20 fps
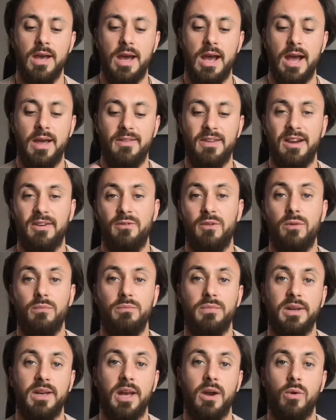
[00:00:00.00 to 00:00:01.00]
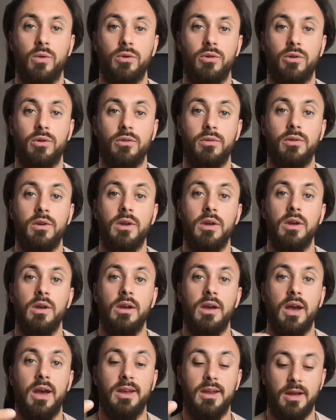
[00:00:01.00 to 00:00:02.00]
and the other one will be held on
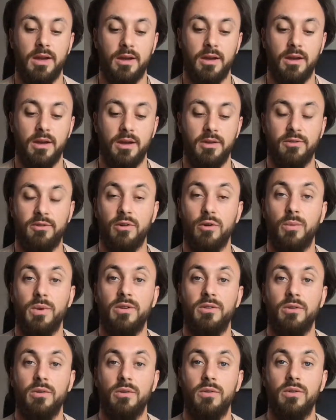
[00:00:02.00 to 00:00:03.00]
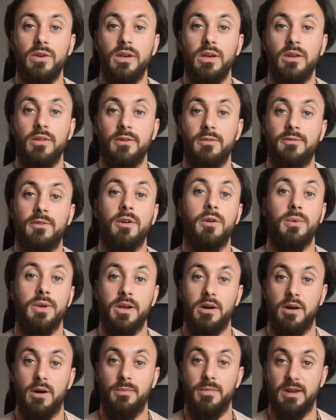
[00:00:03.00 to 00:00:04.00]
and until we do the
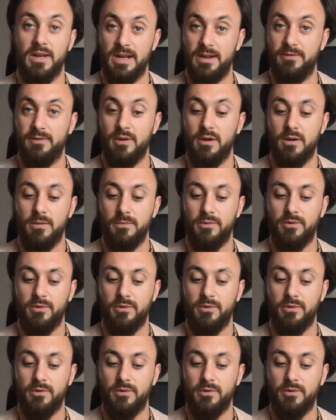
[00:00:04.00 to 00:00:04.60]
following arm, the left arm.